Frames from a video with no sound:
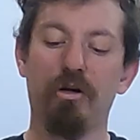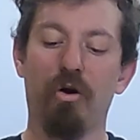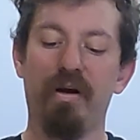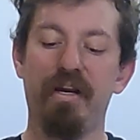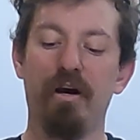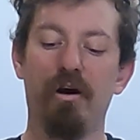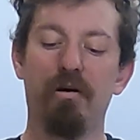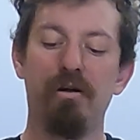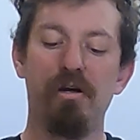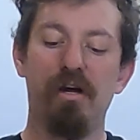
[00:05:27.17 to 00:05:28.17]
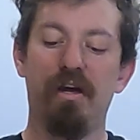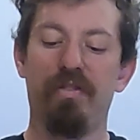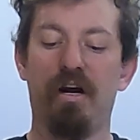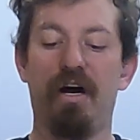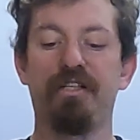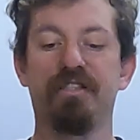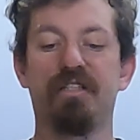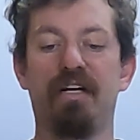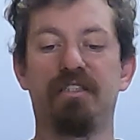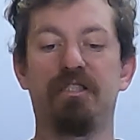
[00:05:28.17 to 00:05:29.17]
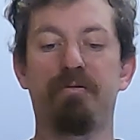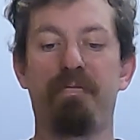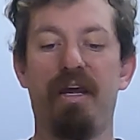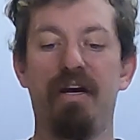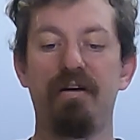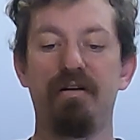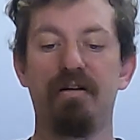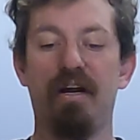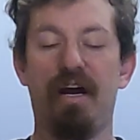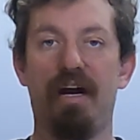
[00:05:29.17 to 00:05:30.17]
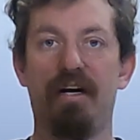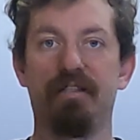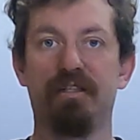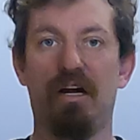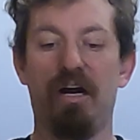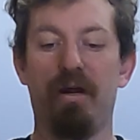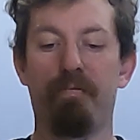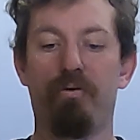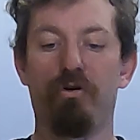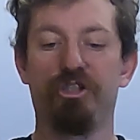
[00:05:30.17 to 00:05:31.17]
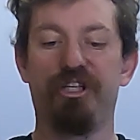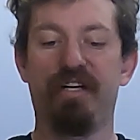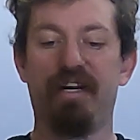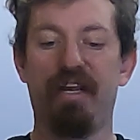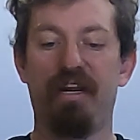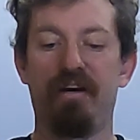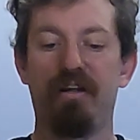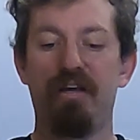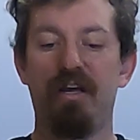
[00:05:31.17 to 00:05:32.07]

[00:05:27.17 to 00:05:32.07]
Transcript: Go in here, and then I spin as I'm pushing it in,